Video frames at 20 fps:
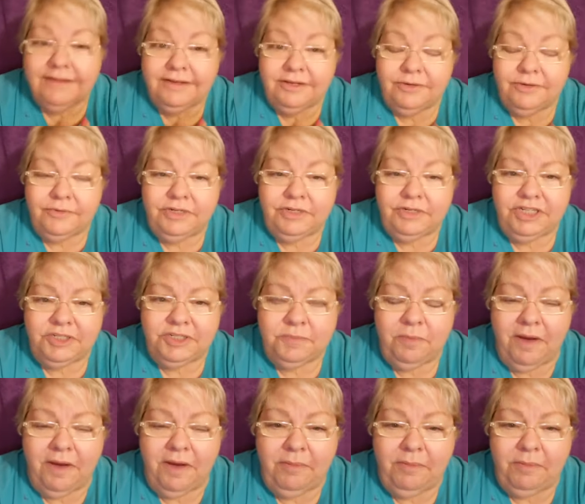which is
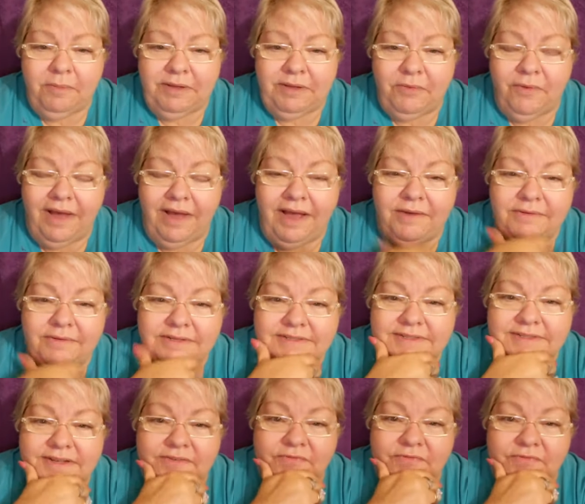probably why I was
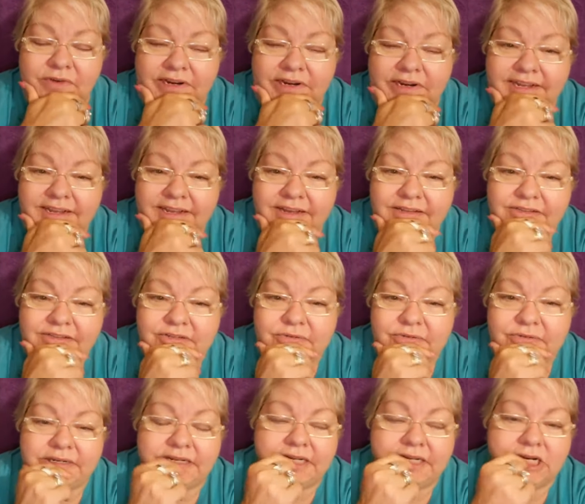avoiding
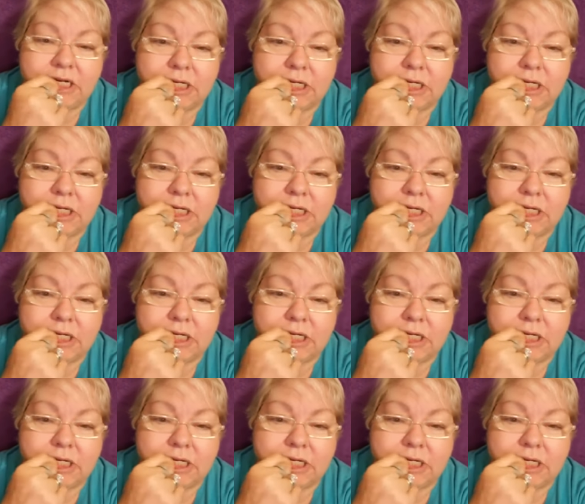doing it.